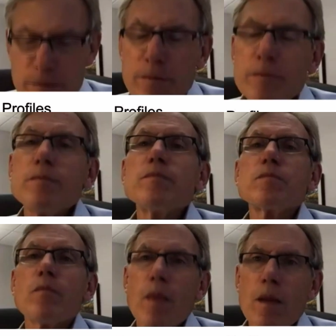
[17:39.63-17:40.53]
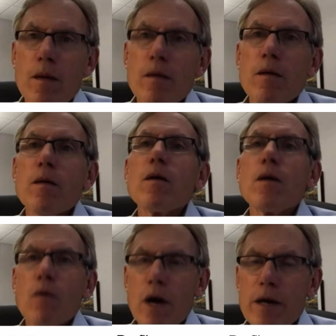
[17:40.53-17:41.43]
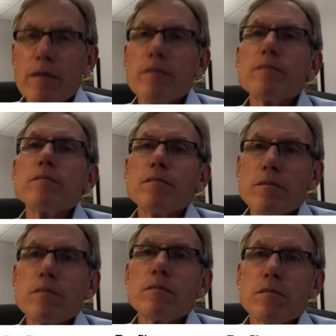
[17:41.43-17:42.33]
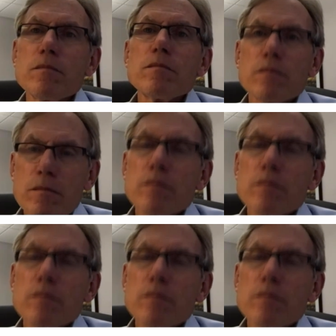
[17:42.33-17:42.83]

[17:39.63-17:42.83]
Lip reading: If that's still a go, I believe it is, at